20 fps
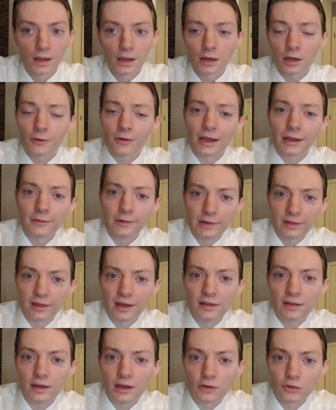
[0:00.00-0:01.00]
Now, I always
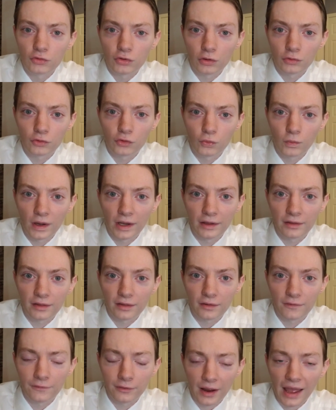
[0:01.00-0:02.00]
say the intro
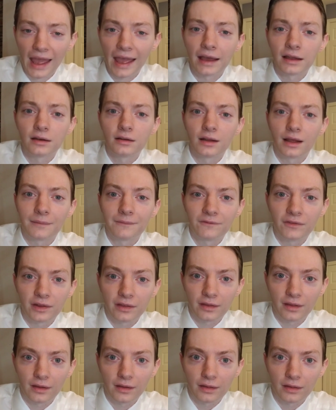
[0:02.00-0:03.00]
twice for added
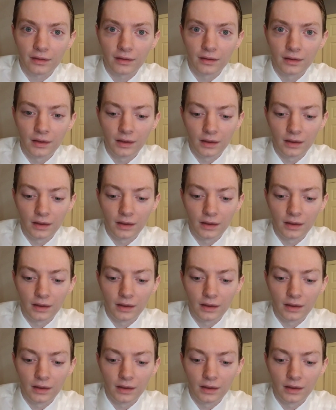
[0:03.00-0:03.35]
emphasis,